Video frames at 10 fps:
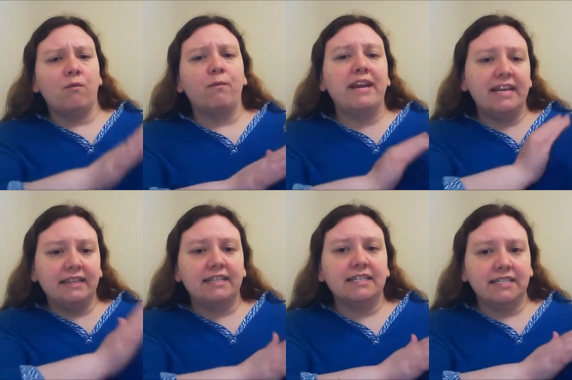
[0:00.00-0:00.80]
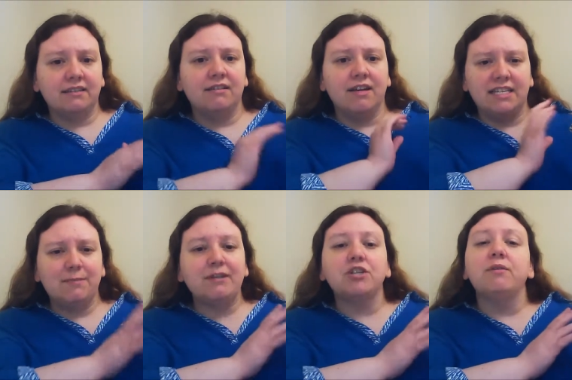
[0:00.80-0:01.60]
Uh, reading this,
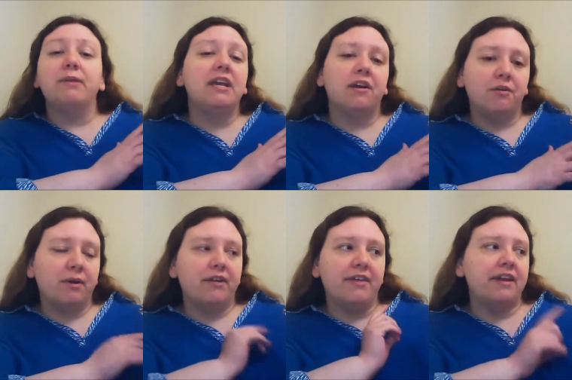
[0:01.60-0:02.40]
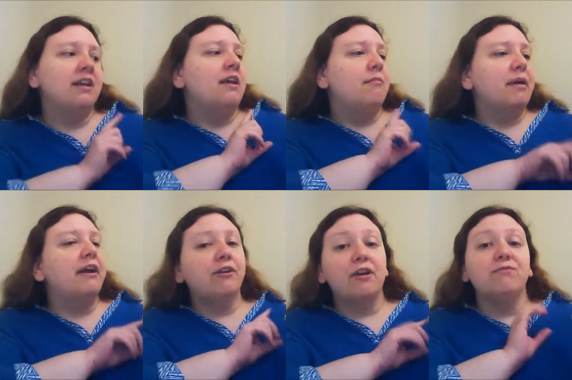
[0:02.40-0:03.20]
especially being unaware that
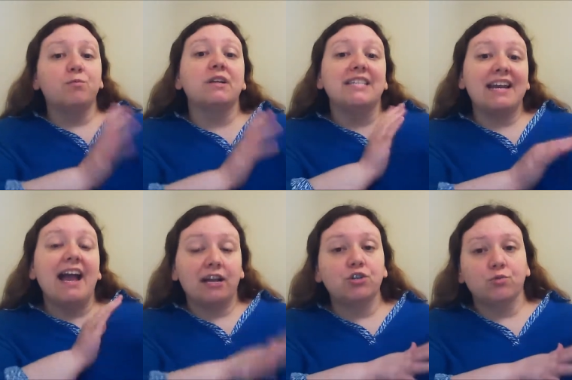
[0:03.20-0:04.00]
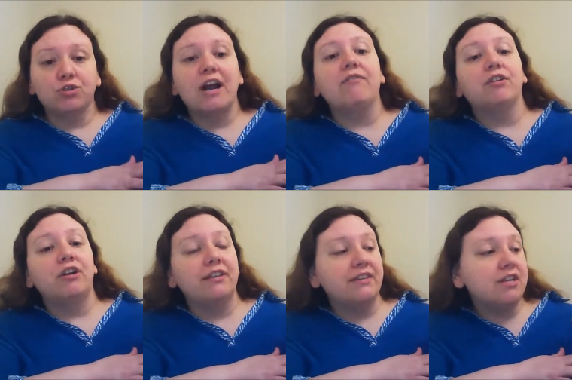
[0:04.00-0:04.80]
Mary Graves was an actual
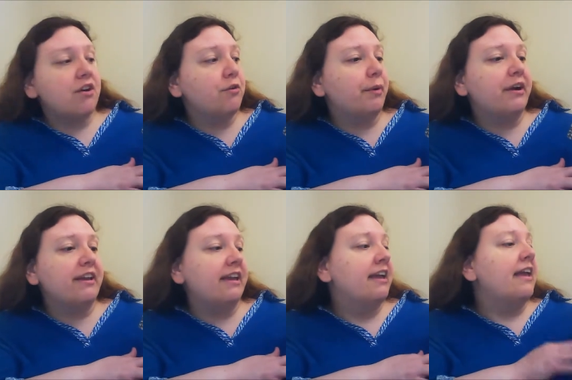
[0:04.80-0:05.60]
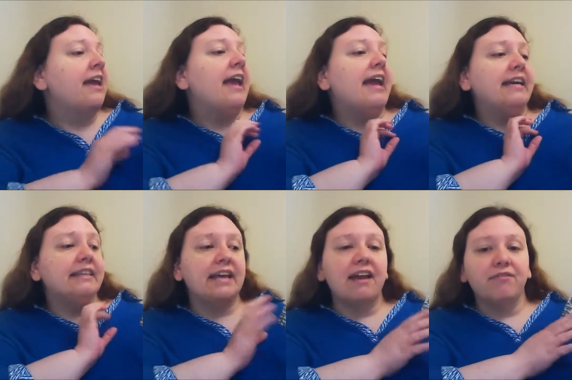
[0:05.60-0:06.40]
traveler in the Donner Party
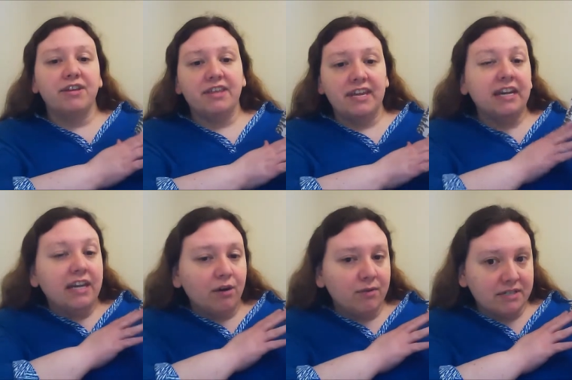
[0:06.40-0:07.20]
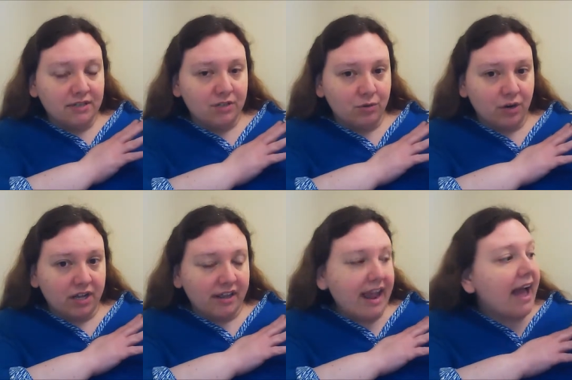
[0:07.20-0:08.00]
and that everything in here was
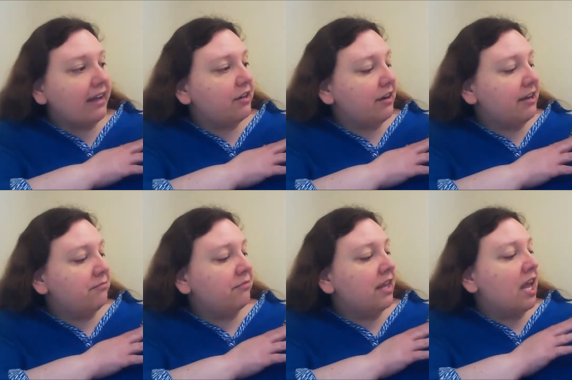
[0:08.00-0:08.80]
historically accurate.